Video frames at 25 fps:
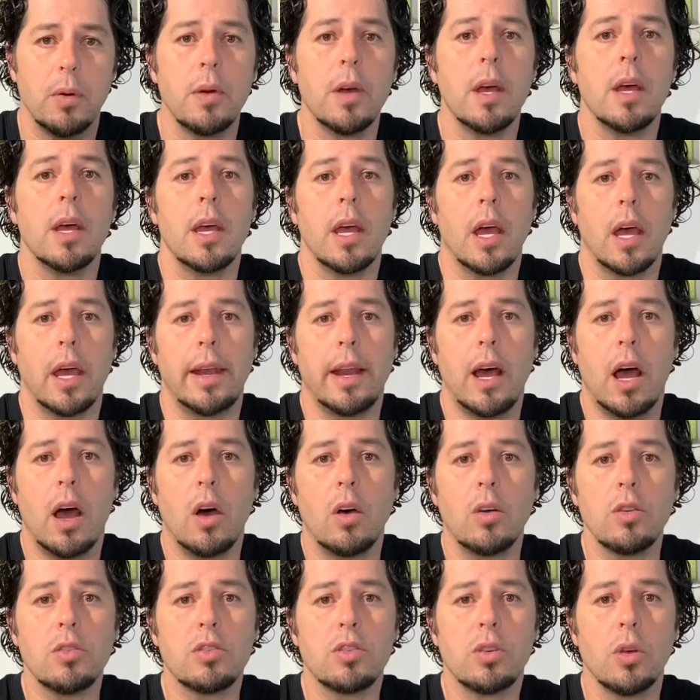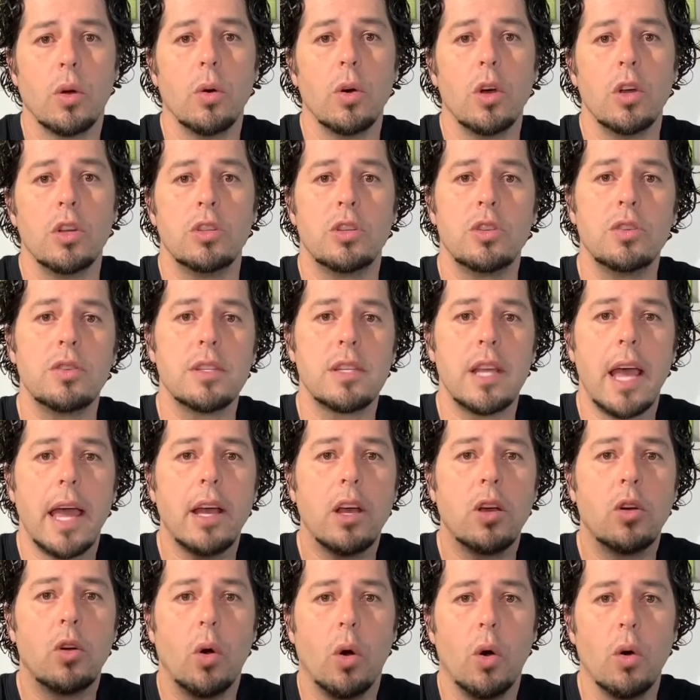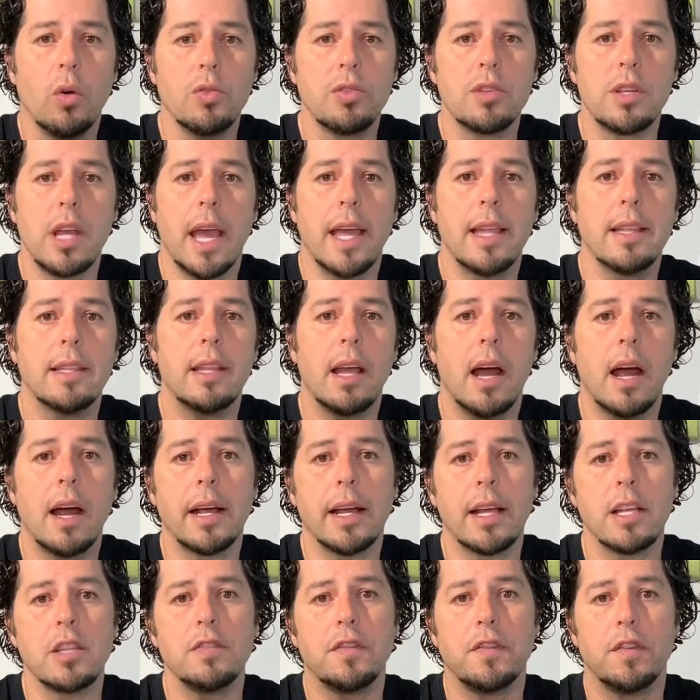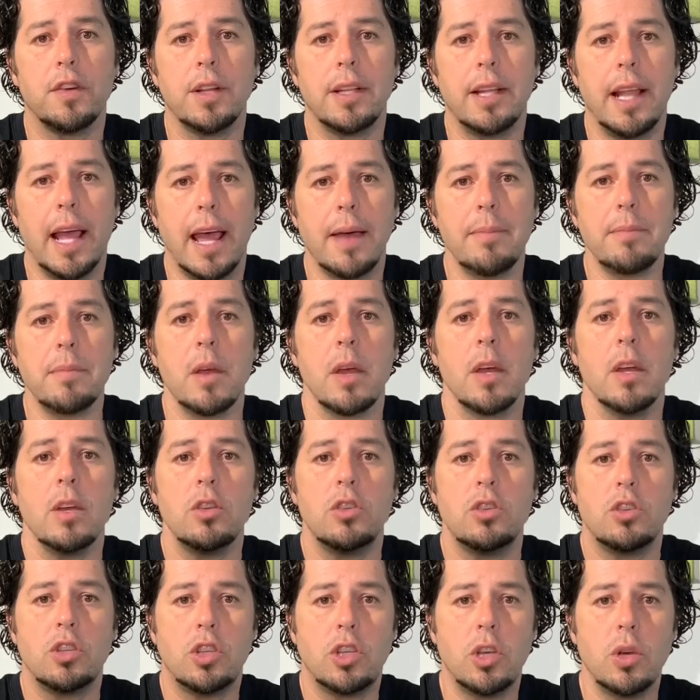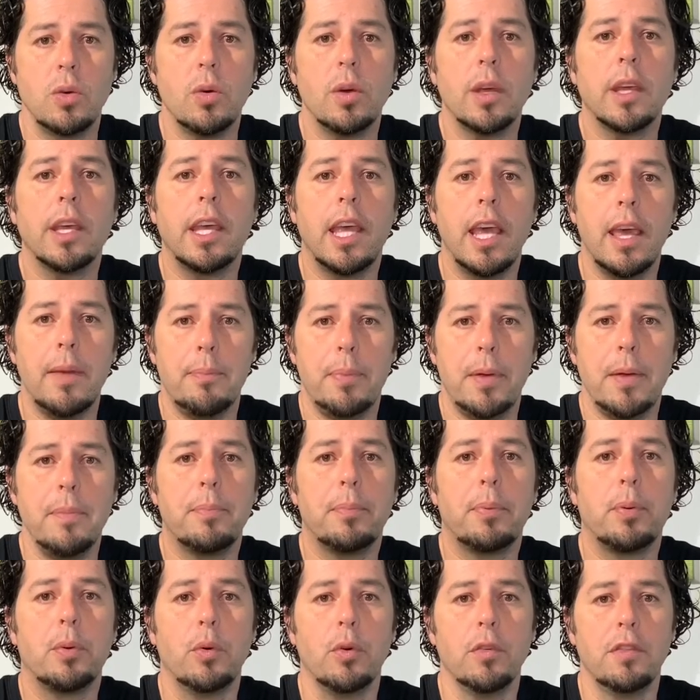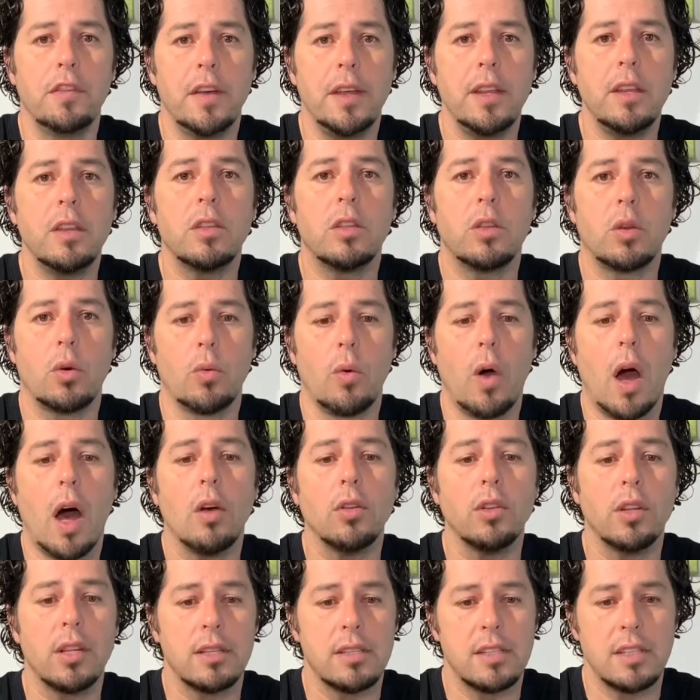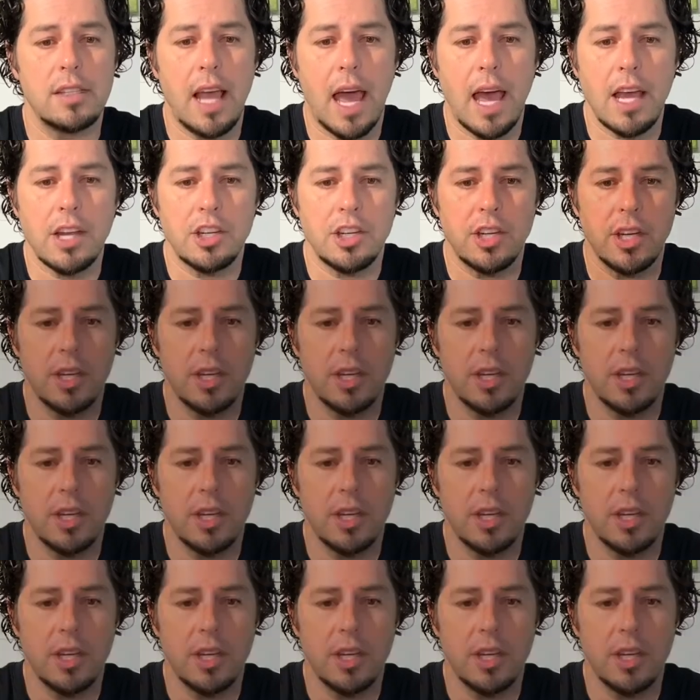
and also to set goals and targets for them to keep improving throughout the sessions.